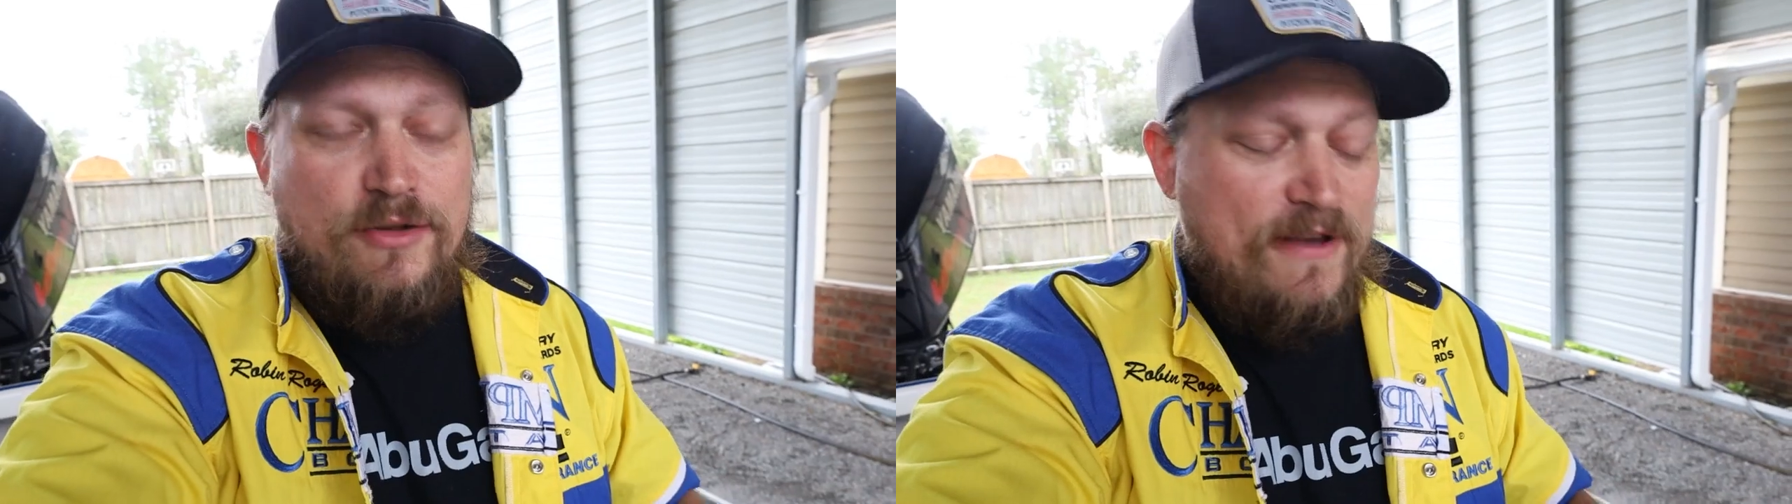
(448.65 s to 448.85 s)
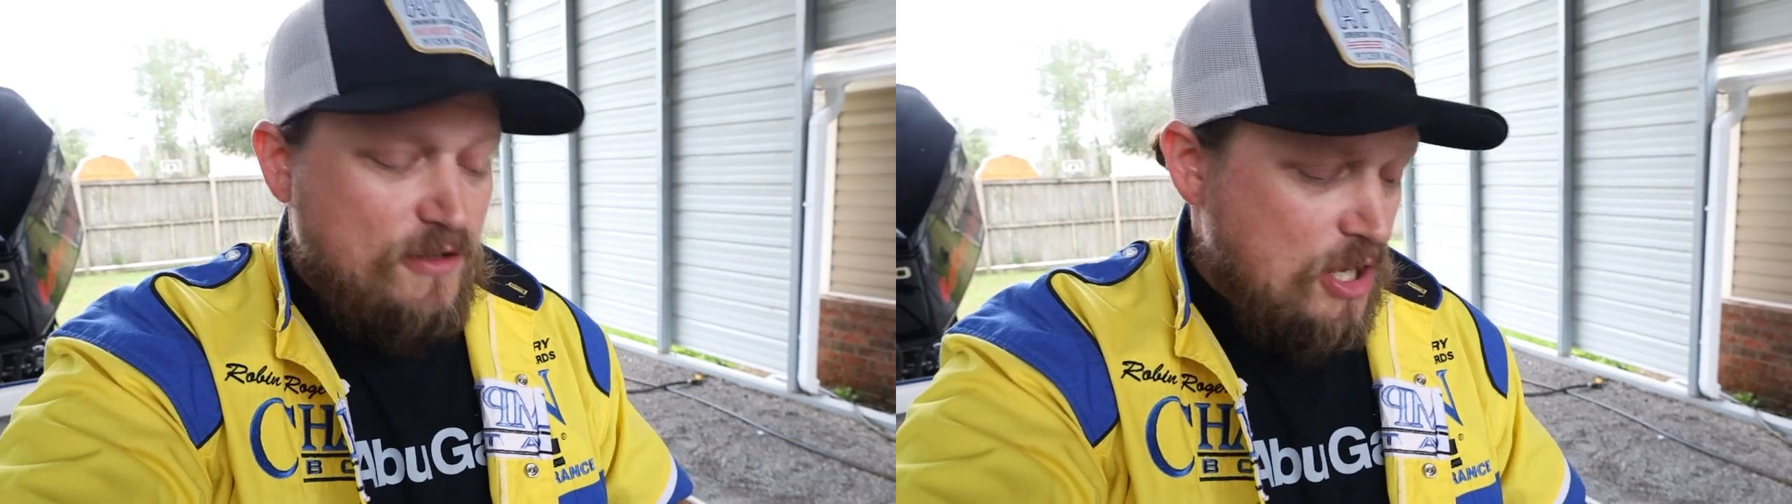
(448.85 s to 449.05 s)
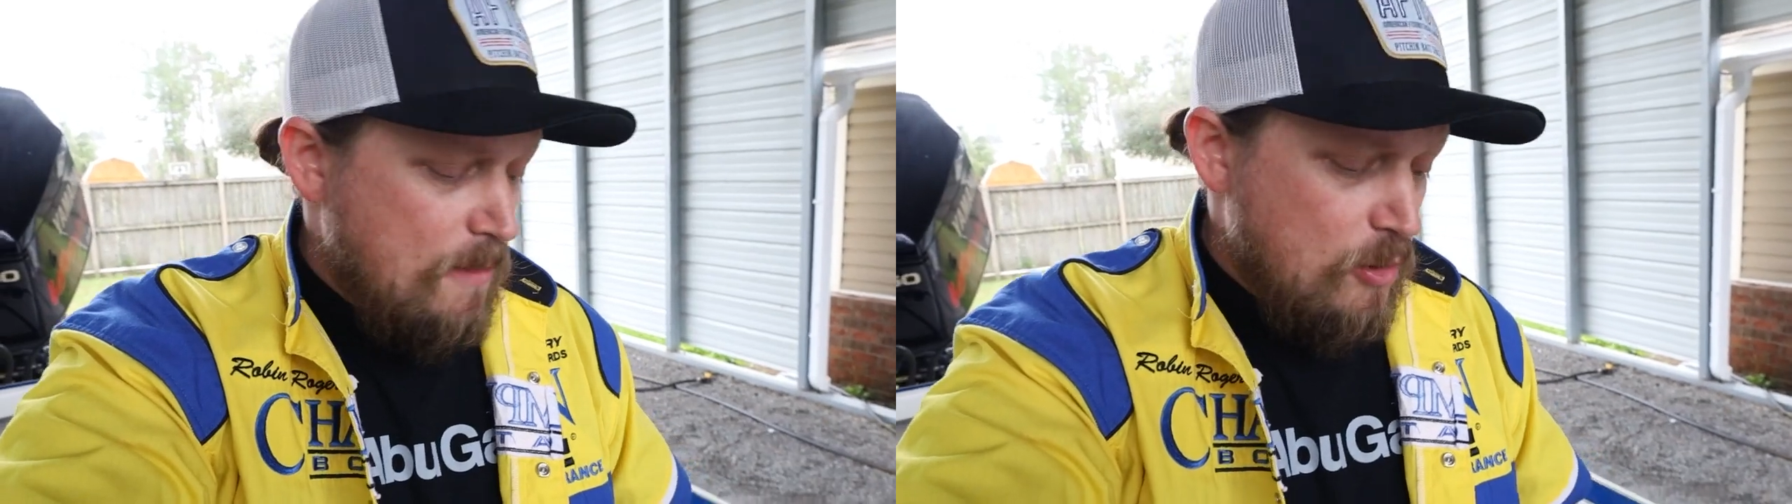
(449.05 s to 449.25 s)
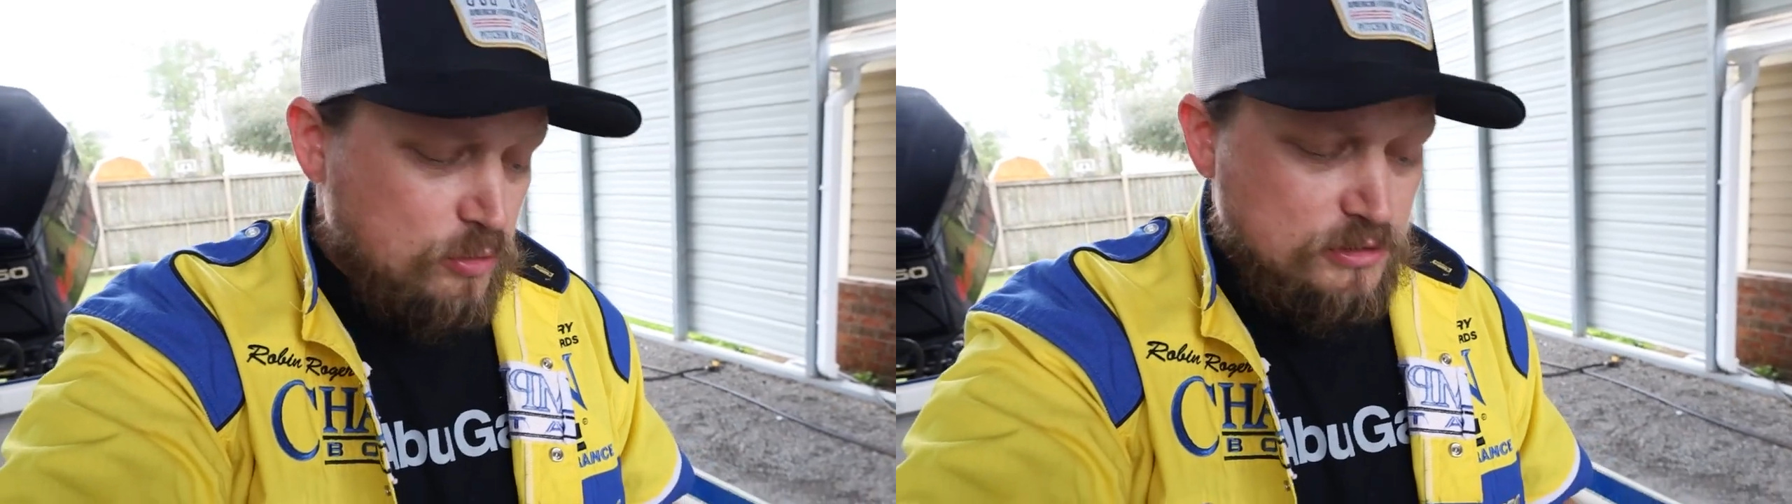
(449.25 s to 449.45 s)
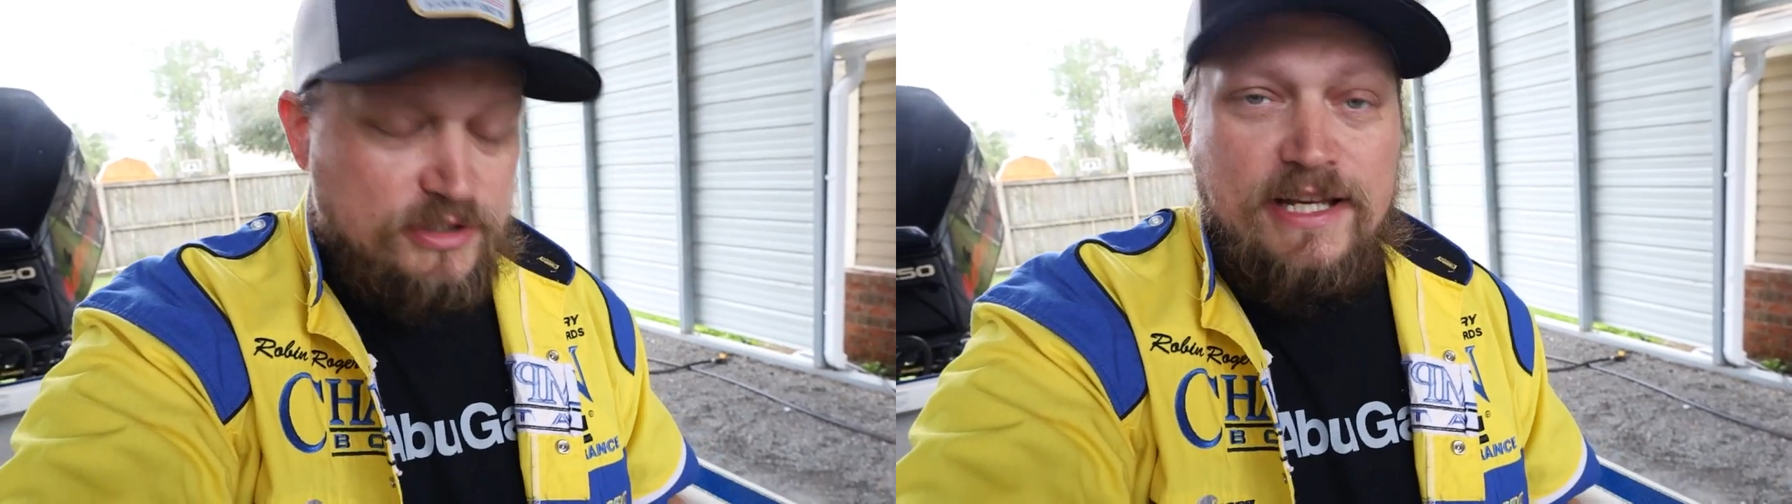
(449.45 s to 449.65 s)
You have a cup
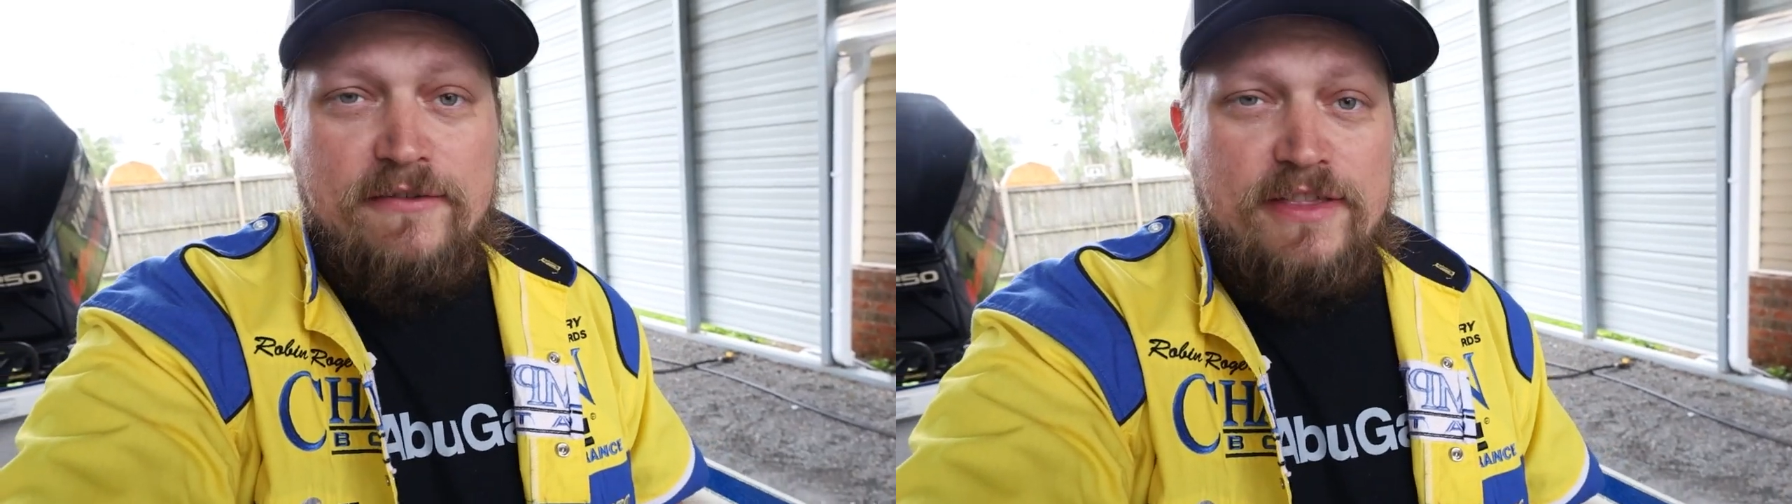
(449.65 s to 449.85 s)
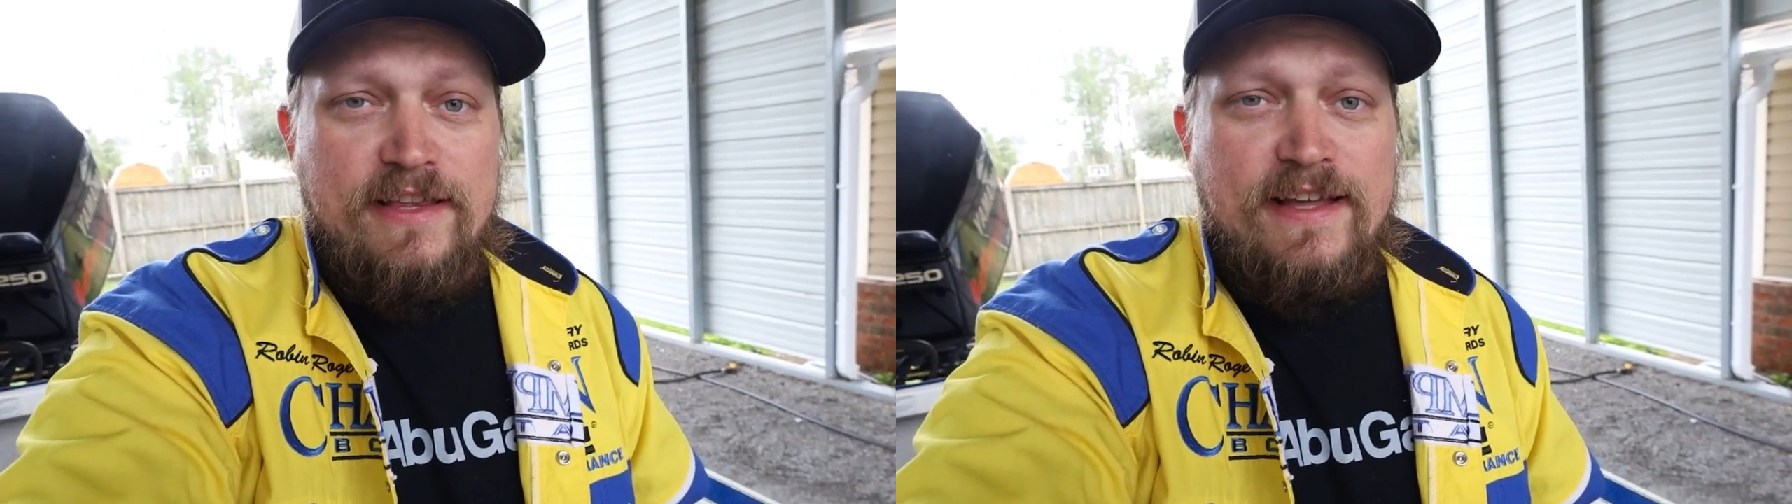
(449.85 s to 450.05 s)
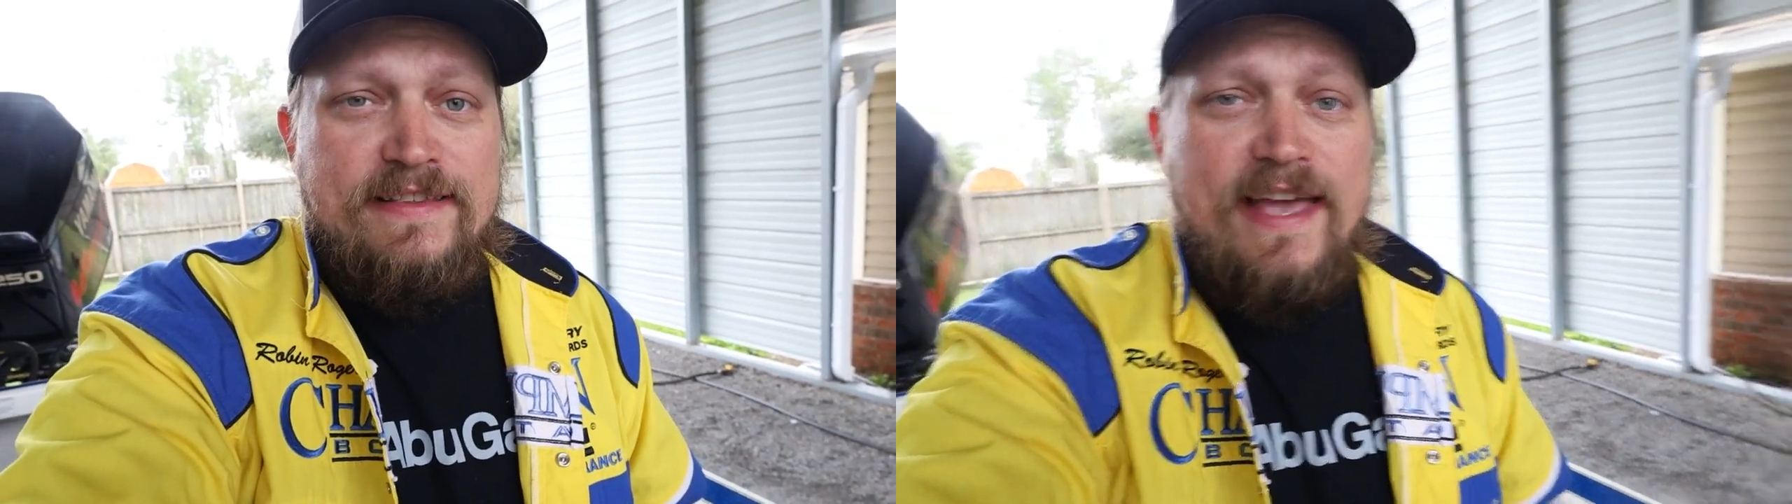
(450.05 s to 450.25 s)
holder and everything like